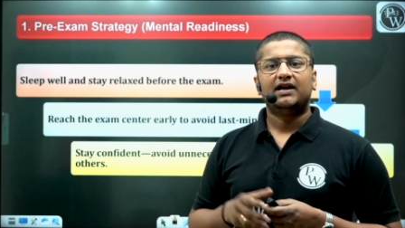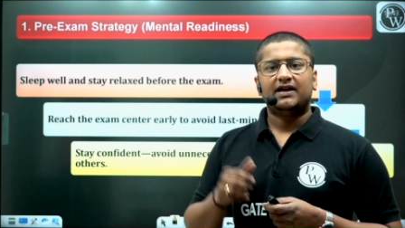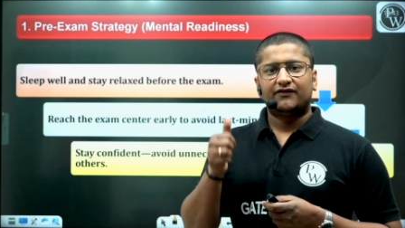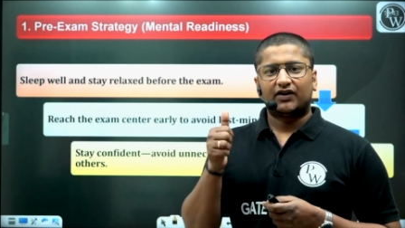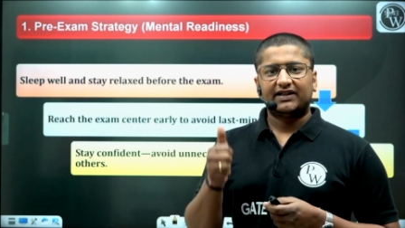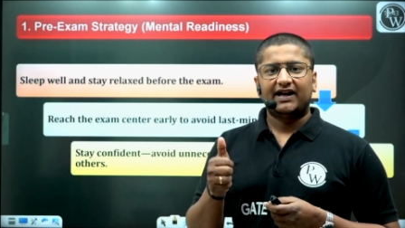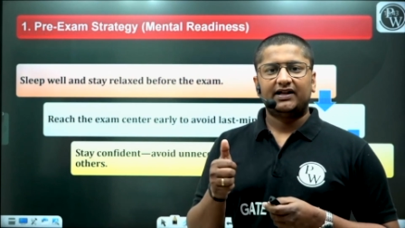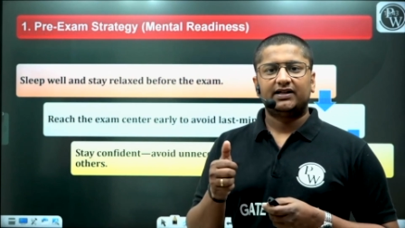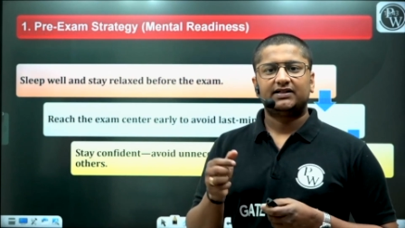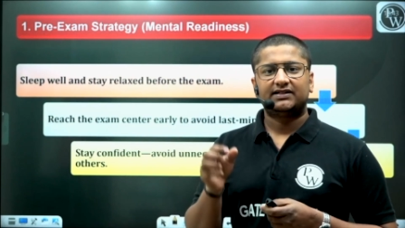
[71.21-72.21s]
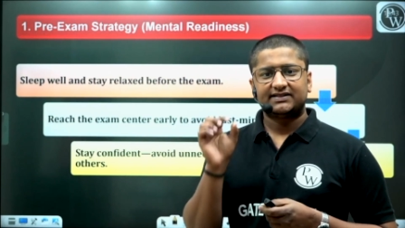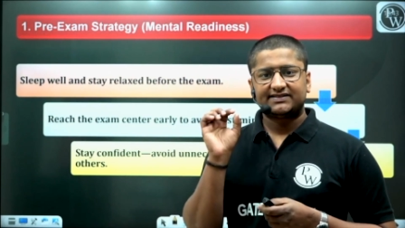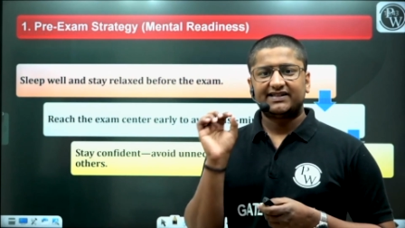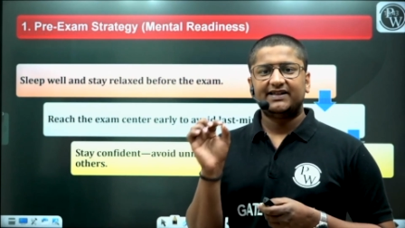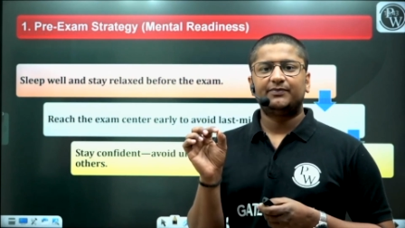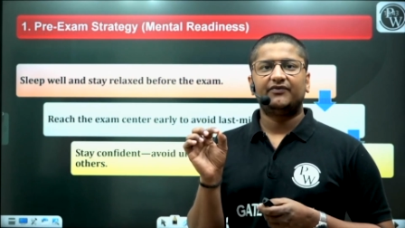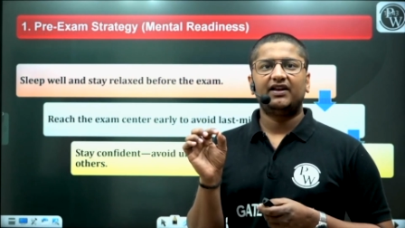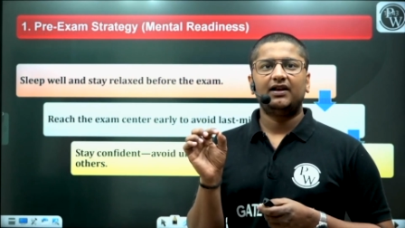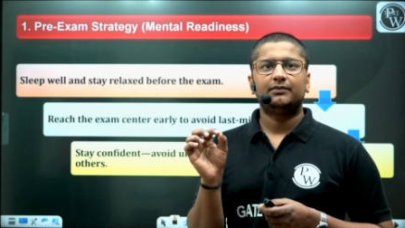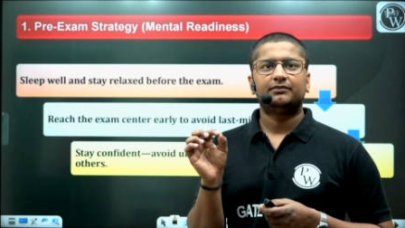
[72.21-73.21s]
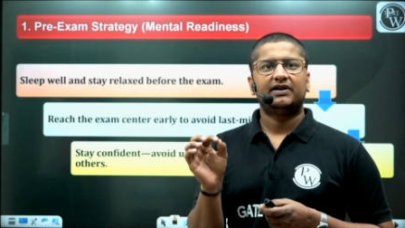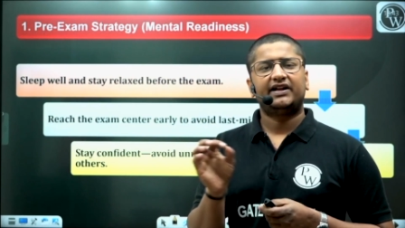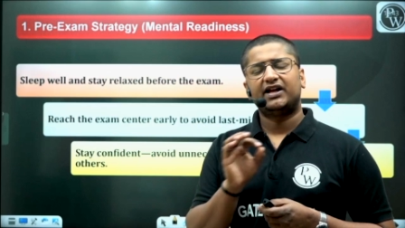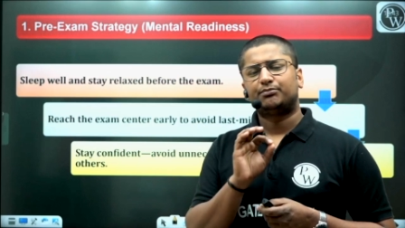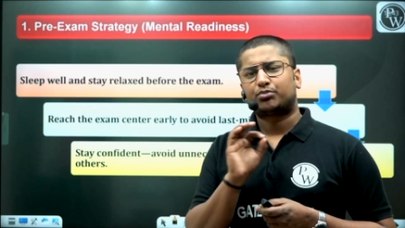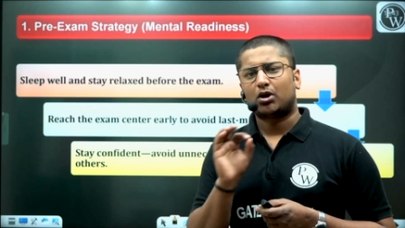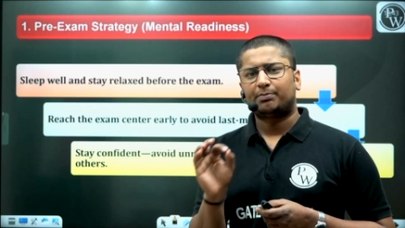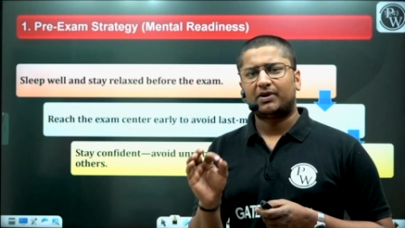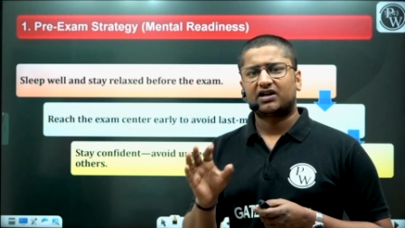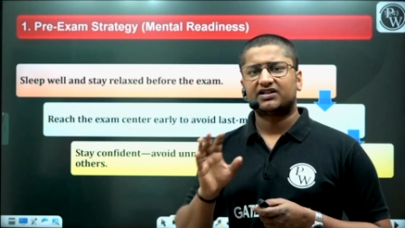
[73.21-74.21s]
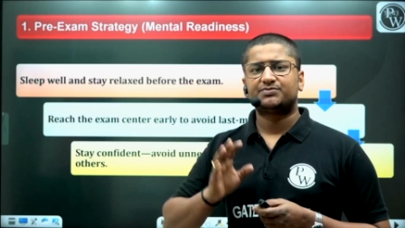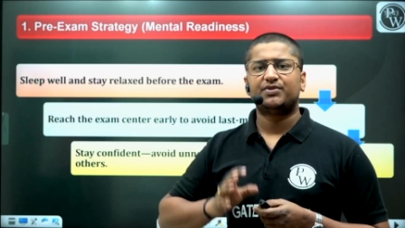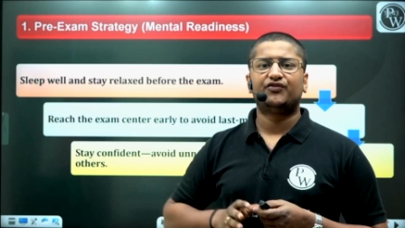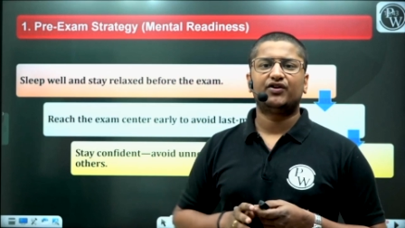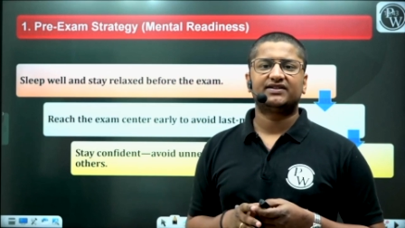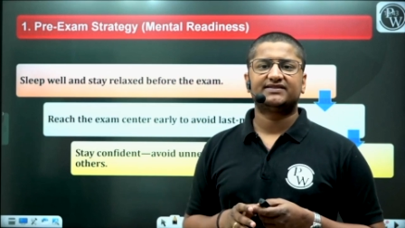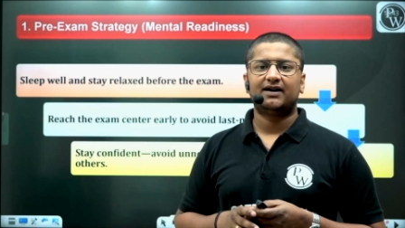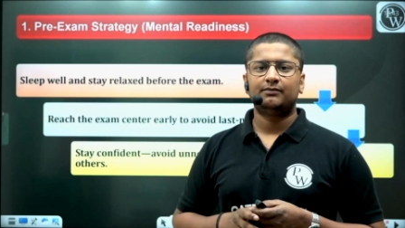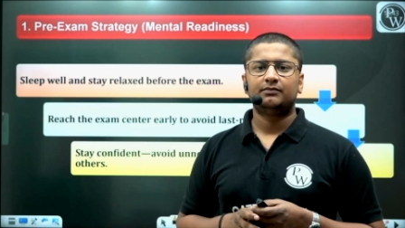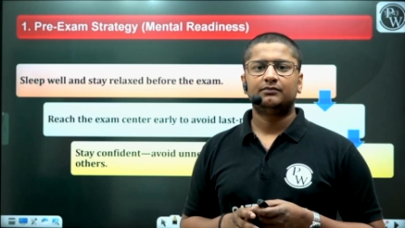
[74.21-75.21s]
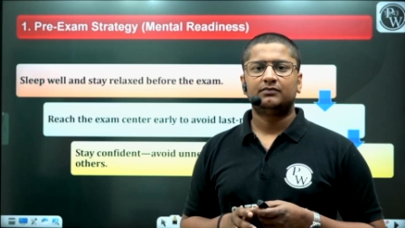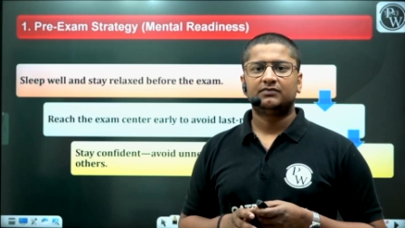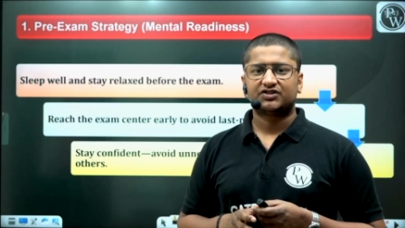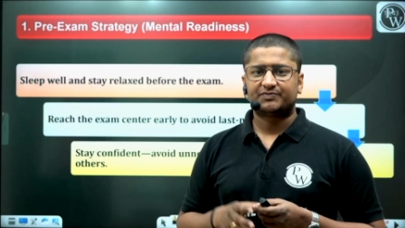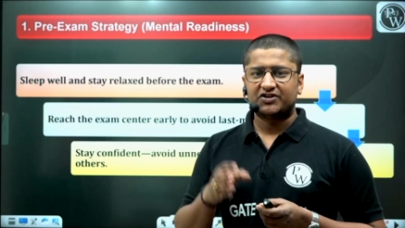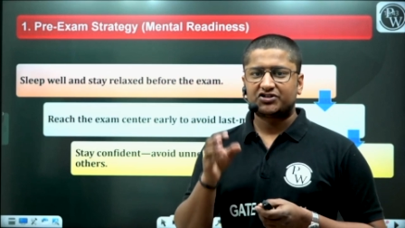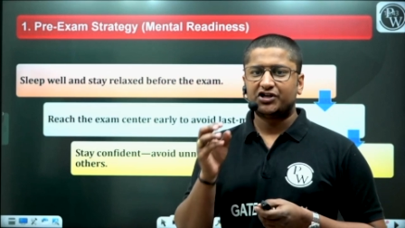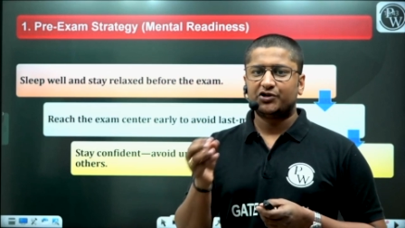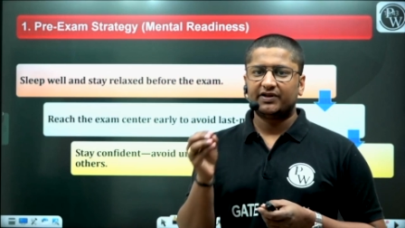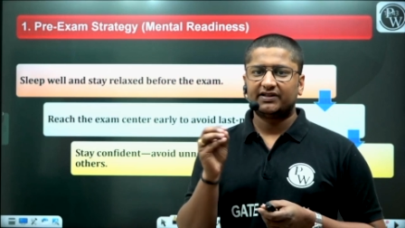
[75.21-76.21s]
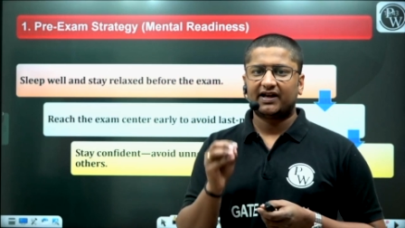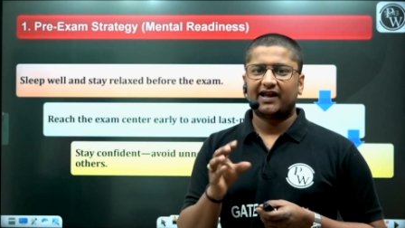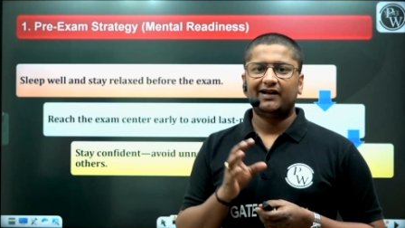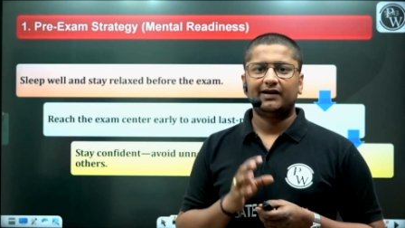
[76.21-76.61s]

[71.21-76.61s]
for that sleep well take proper rest before exam especially during the night